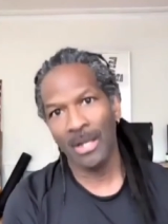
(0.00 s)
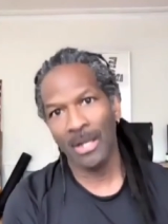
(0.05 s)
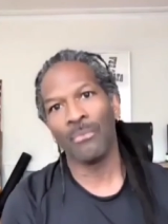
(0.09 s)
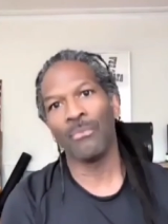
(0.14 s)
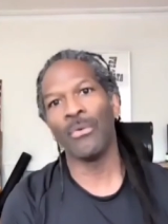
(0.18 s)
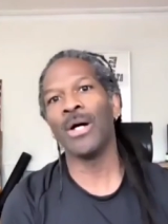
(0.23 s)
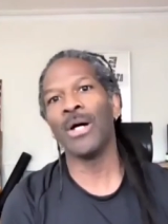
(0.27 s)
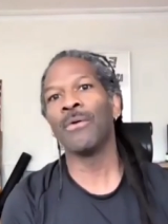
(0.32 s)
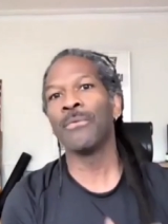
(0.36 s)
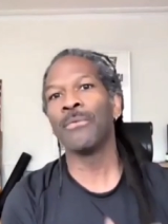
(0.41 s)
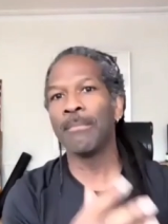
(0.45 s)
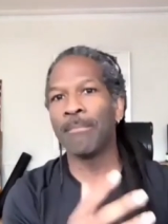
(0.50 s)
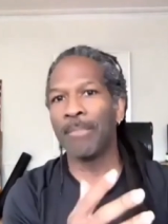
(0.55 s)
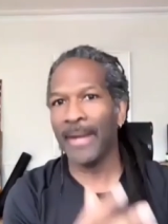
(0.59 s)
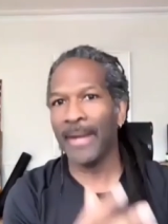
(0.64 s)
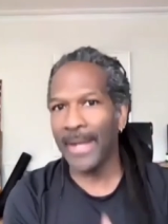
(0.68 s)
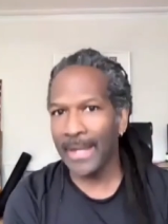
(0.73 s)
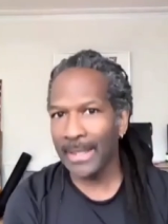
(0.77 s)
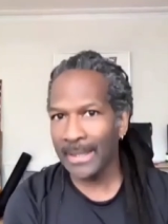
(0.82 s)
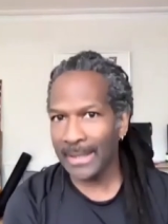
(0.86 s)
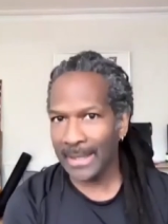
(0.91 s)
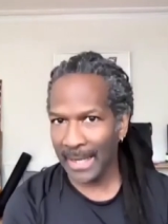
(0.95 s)
Well, we
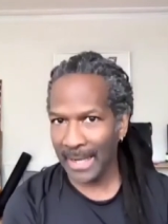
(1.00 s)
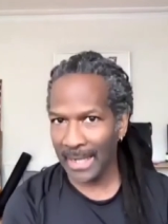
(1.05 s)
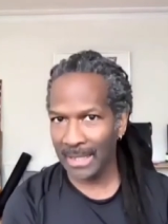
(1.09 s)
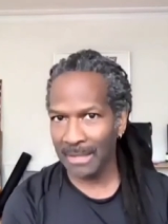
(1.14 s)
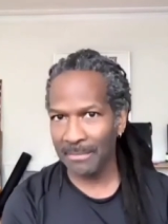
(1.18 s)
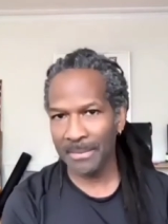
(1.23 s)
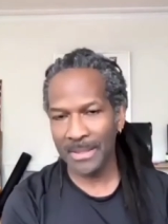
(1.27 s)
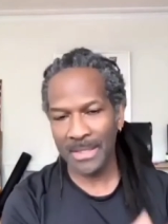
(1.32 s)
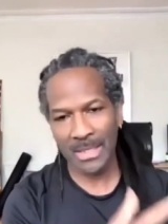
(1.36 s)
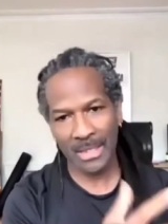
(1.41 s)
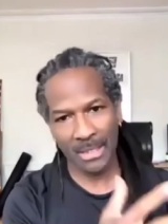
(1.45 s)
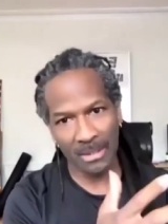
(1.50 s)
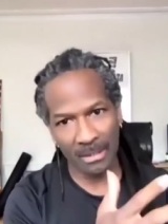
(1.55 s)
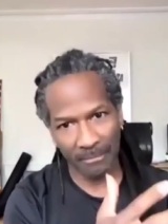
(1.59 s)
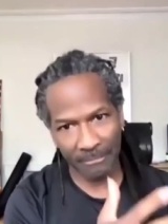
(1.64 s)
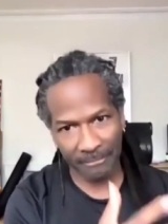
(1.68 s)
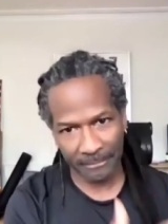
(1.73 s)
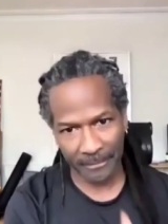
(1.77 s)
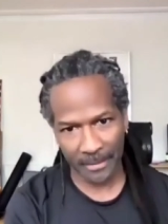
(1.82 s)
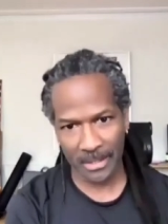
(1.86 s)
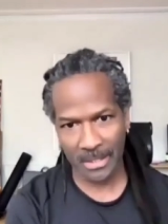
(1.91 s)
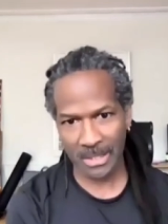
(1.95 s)
banned cannabis in the
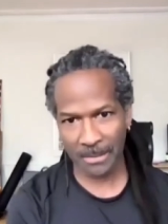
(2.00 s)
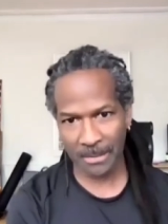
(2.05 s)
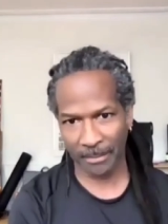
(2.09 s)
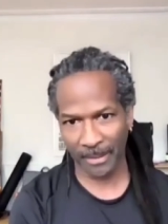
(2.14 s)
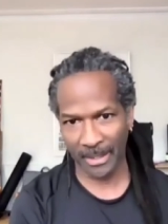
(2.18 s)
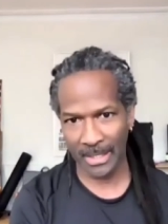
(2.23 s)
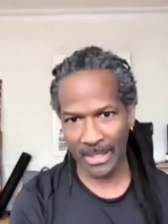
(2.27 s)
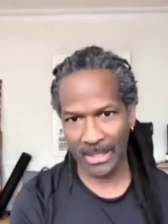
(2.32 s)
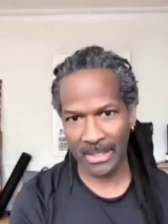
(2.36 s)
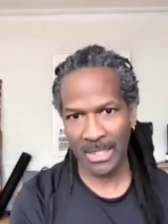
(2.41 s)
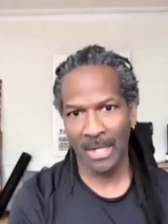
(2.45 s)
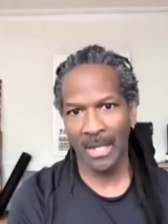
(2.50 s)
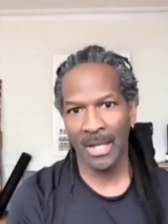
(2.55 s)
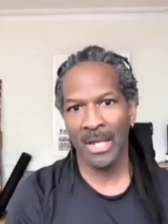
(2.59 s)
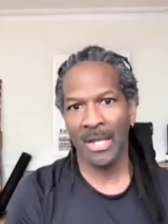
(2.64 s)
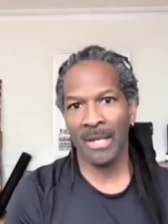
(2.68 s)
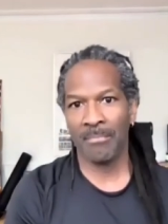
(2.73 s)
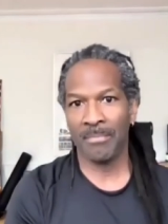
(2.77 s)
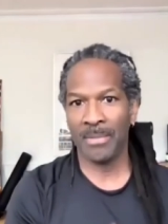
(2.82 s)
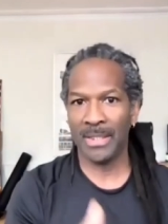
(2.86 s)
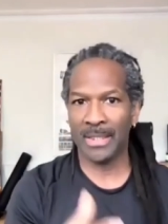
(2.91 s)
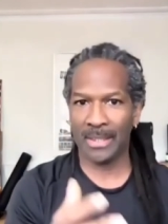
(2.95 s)
first place
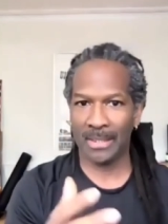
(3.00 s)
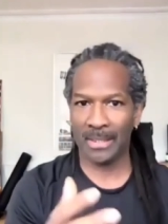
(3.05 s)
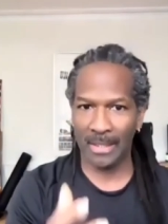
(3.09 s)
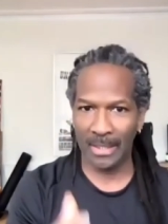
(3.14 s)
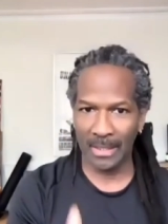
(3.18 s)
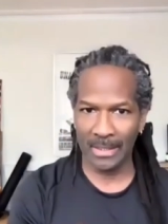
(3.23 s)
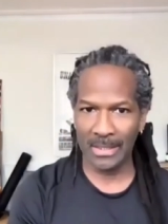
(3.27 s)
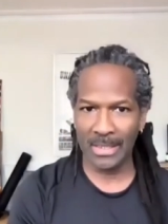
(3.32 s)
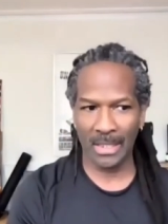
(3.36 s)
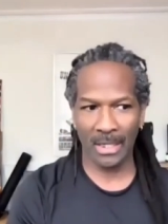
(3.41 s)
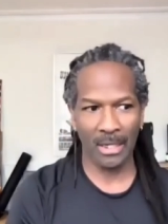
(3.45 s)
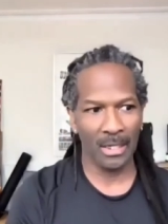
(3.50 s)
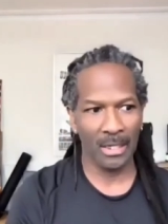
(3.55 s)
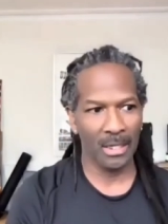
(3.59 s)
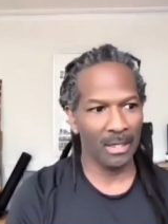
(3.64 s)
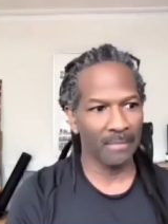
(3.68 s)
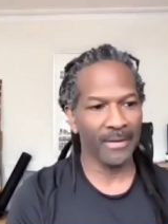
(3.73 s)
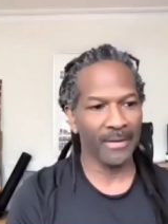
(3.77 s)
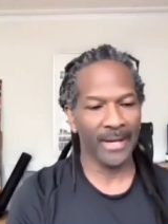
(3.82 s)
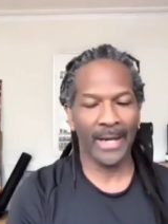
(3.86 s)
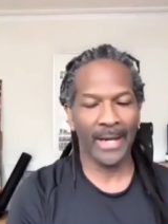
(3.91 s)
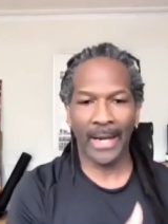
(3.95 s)
because
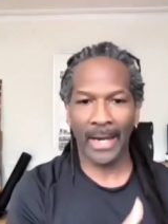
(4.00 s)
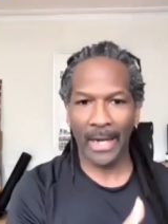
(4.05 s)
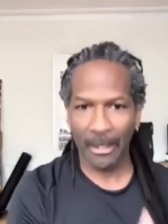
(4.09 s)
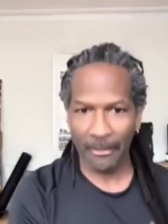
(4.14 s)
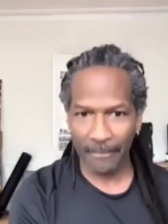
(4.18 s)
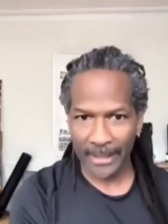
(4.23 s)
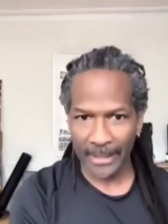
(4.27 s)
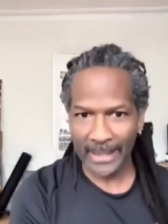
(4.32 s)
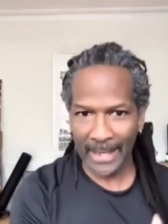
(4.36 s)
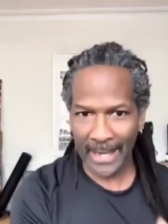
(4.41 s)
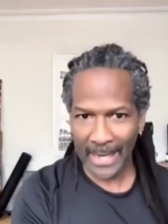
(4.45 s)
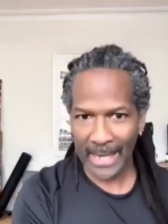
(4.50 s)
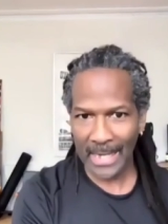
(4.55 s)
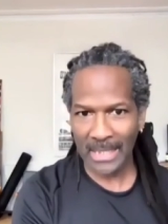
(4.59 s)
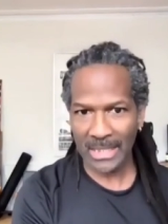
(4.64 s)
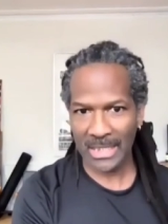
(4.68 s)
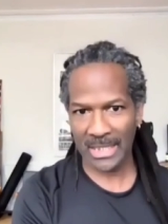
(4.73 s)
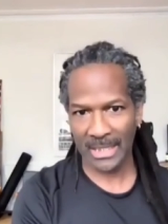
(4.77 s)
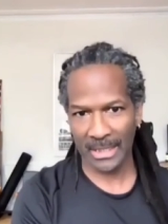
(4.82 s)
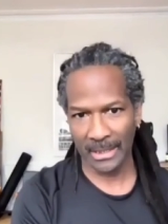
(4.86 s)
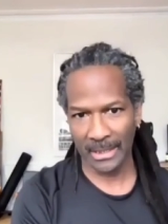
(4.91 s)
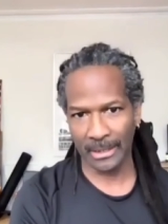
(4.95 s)
of Harry
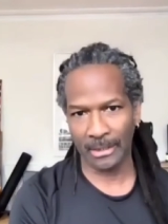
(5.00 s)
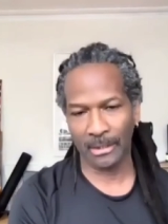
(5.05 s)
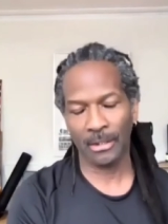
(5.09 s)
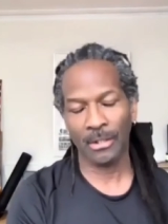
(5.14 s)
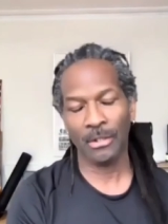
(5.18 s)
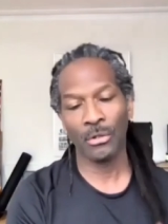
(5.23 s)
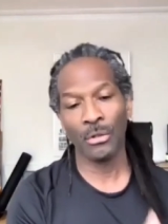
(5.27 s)
Anslinger,